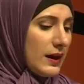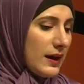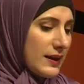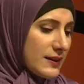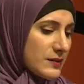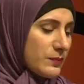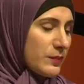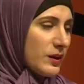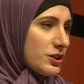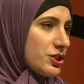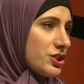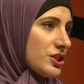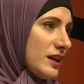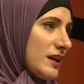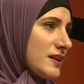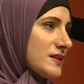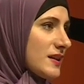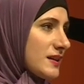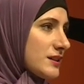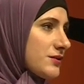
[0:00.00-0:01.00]
as much
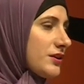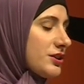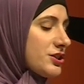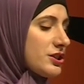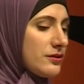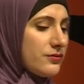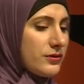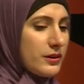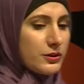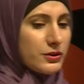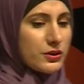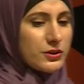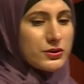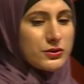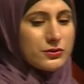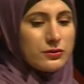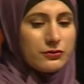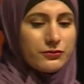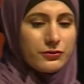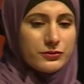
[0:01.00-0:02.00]
as SVG
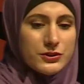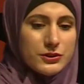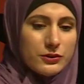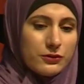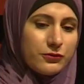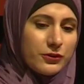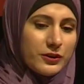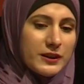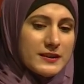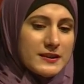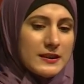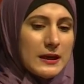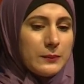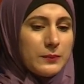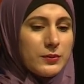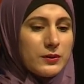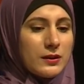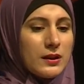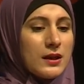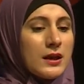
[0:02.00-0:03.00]
filters do. So for
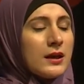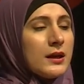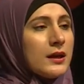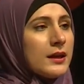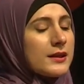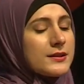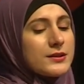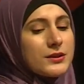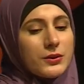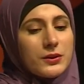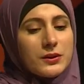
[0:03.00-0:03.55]
example, it's